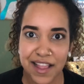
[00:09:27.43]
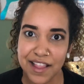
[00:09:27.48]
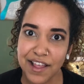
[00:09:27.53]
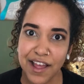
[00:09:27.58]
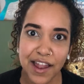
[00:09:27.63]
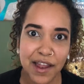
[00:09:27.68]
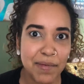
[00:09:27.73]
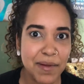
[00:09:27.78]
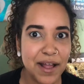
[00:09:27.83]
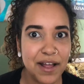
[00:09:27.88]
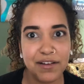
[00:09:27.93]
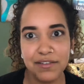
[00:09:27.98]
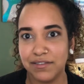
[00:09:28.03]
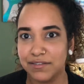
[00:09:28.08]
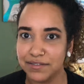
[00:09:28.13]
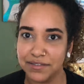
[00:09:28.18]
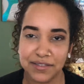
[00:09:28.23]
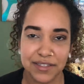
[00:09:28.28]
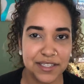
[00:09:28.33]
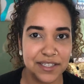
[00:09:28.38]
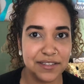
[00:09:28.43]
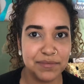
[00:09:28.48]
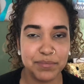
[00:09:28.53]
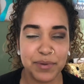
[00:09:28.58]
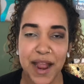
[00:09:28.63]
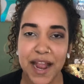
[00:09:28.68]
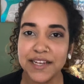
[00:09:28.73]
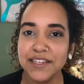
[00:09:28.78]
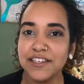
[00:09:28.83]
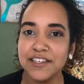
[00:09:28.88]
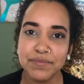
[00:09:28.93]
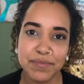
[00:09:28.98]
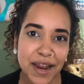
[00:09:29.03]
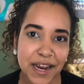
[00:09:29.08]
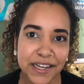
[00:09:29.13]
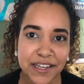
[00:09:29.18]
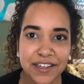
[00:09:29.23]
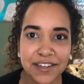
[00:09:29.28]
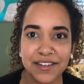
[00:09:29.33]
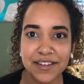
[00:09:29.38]
all about
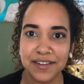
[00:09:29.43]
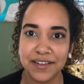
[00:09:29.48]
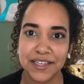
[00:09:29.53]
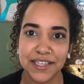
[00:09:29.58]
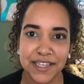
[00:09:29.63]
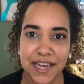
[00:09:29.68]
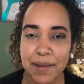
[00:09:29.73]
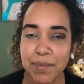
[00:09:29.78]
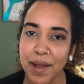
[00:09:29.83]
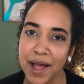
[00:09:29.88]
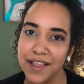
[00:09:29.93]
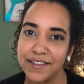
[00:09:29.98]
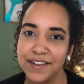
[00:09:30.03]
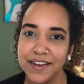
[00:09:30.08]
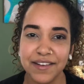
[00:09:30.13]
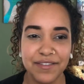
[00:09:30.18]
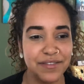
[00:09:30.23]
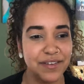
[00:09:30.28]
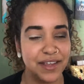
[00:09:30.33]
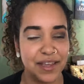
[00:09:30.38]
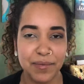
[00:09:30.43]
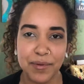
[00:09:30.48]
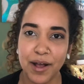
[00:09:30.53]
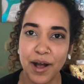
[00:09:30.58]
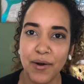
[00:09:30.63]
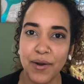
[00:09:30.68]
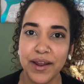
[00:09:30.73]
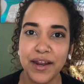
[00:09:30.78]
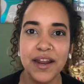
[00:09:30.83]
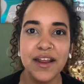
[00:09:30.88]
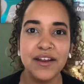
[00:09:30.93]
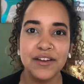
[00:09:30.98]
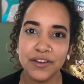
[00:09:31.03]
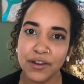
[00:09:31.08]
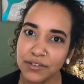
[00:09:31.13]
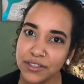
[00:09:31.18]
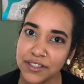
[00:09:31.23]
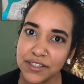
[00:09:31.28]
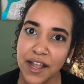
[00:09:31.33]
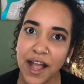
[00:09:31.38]
practice, stay positive, keep going,
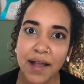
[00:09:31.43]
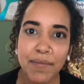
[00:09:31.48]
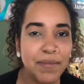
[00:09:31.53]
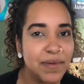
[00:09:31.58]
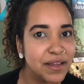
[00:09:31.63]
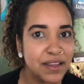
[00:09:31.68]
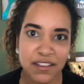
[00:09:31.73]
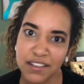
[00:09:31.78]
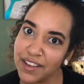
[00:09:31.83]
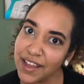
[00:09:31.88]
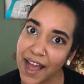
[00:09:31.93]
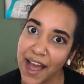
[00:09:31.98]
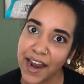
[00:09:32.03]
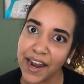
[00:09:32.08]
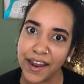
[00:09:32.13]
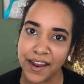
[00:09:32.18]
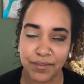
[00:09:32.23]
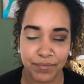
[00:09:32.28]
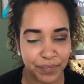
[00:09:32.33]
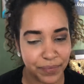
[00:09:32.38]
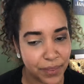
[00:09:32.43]
don't stop, you got it.